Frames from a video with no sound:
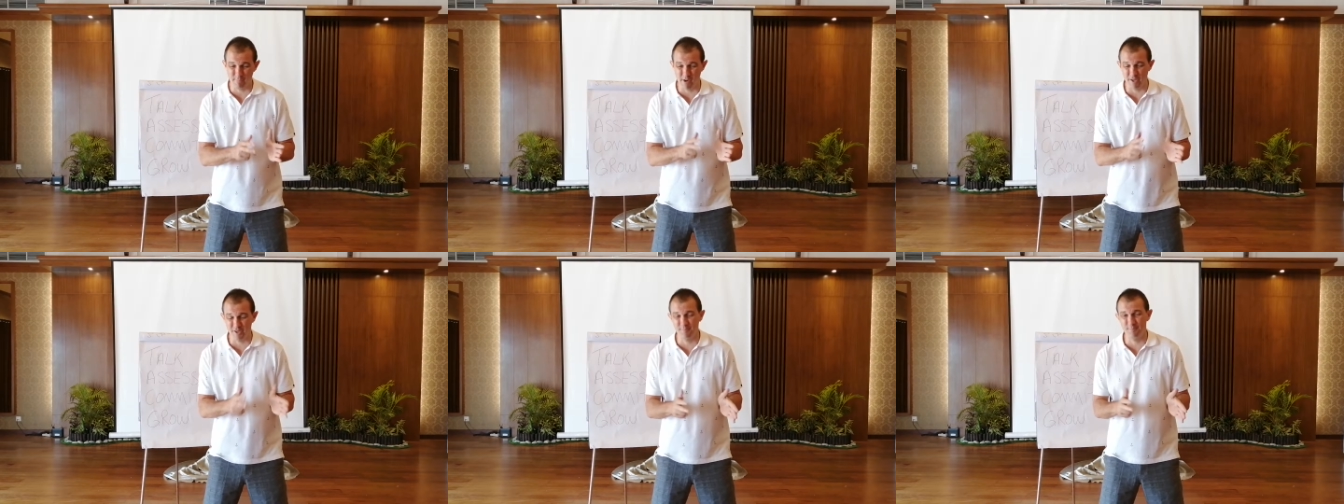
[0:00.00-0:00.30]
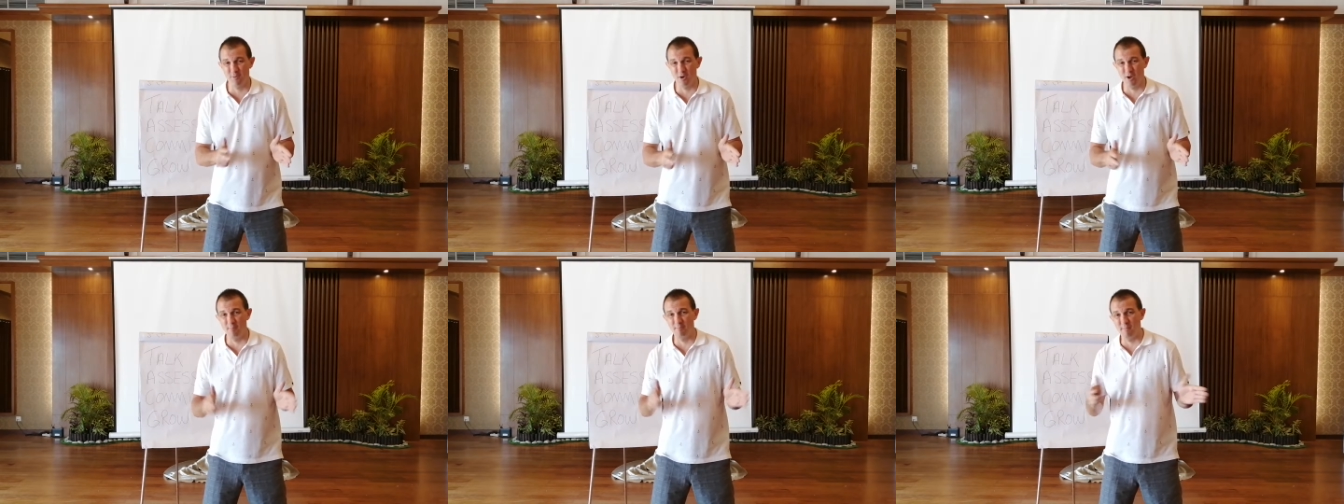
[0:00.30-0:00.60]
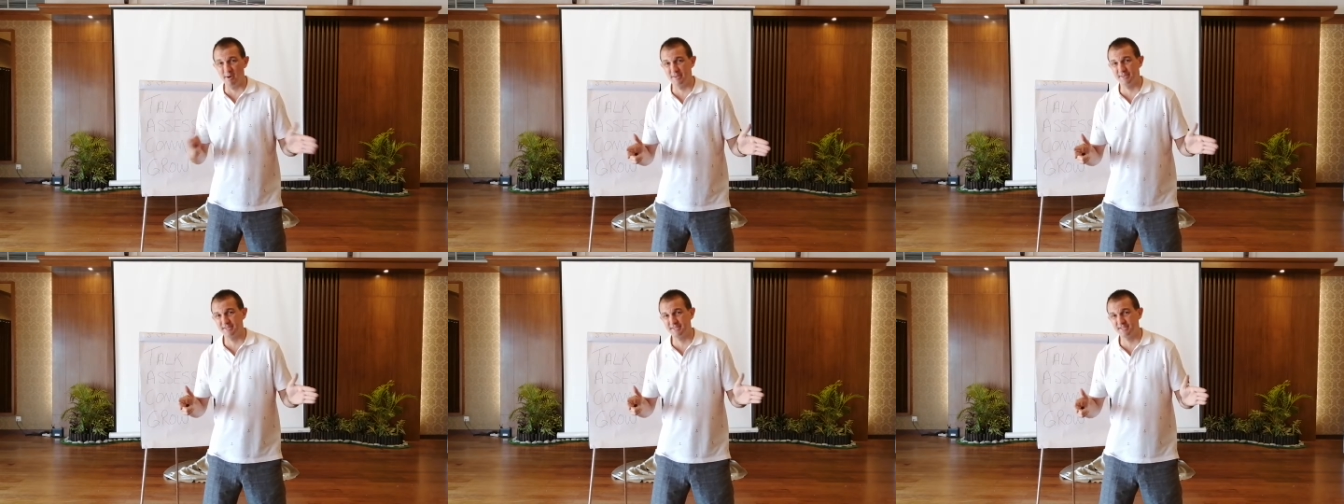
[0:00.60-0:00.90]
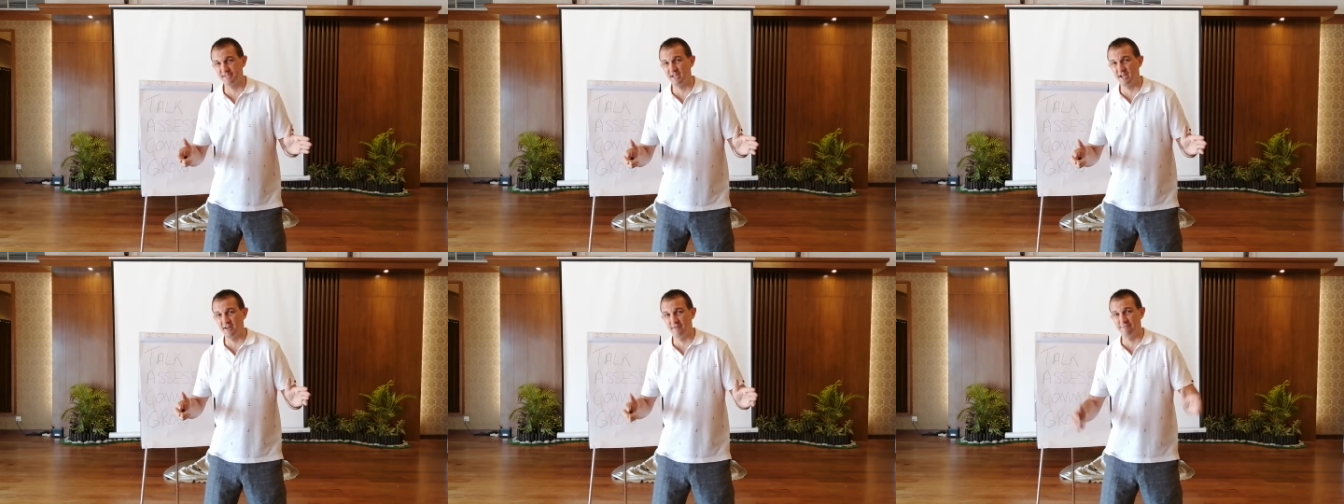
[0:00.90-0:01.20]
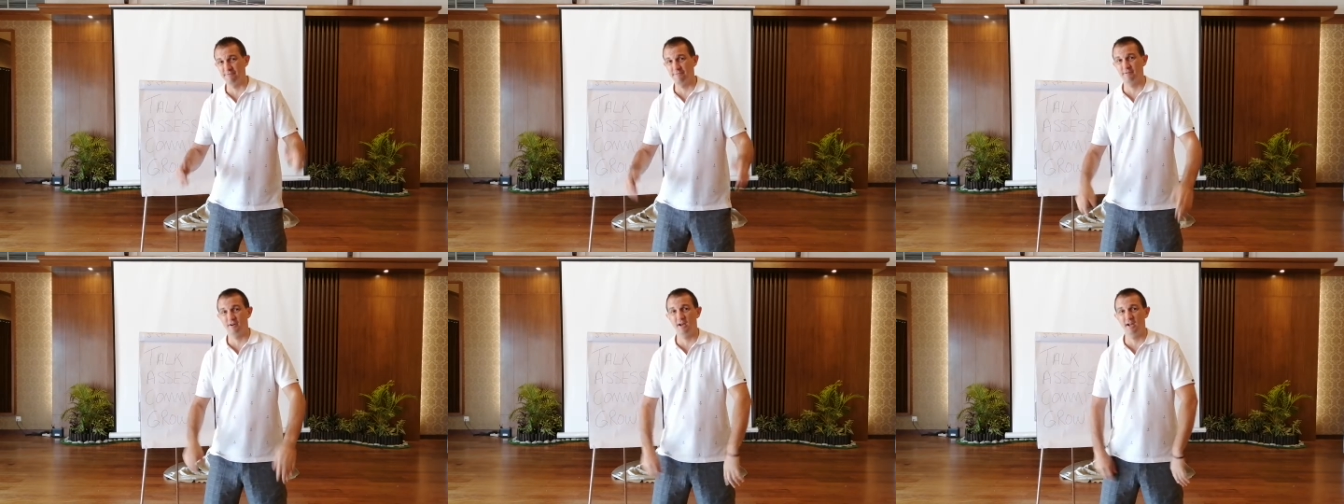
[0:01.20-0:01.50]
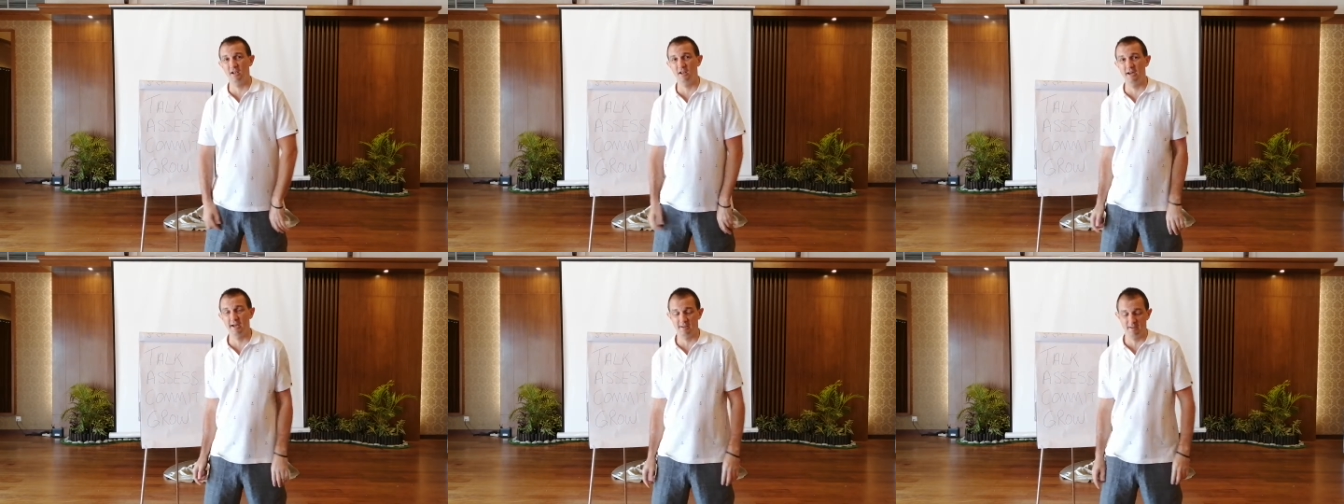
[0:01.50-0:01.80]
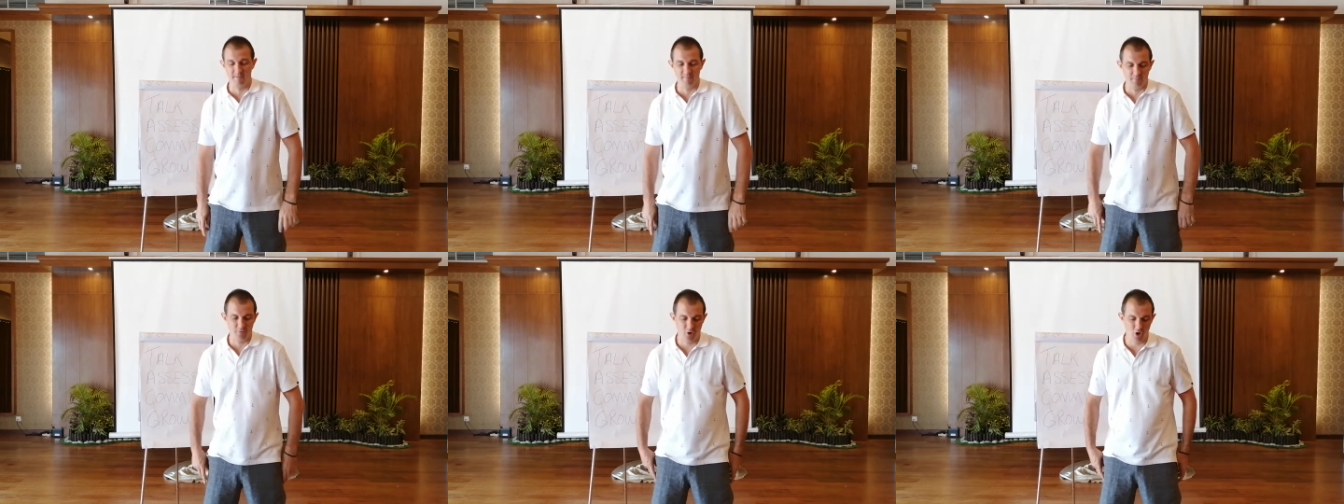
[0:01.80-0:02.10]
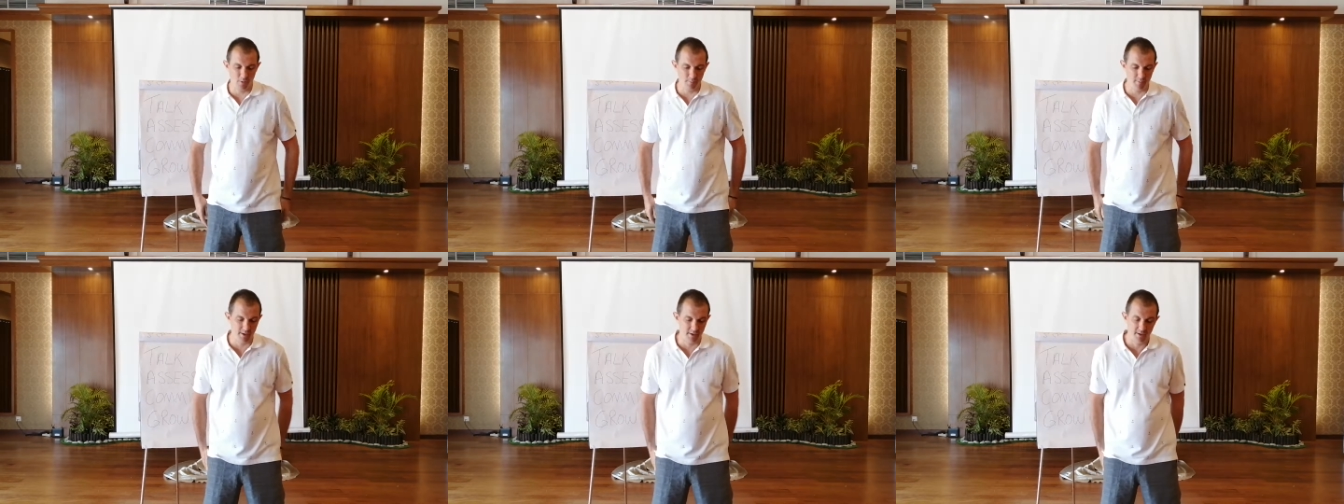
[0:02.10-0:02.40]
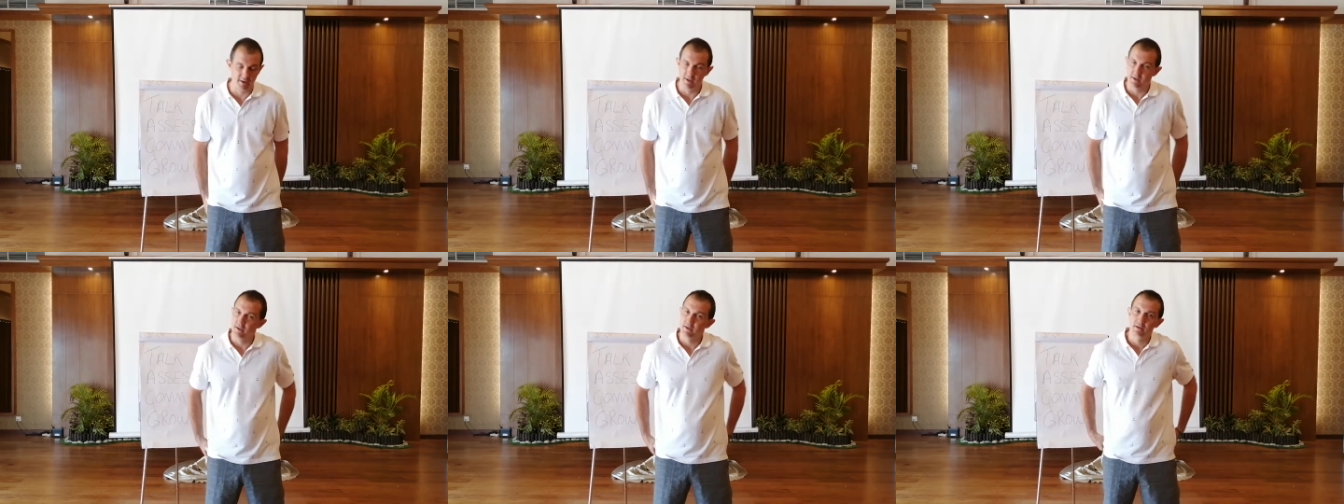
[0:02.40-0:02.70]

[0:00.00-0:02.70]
month by month stuff. I like come in,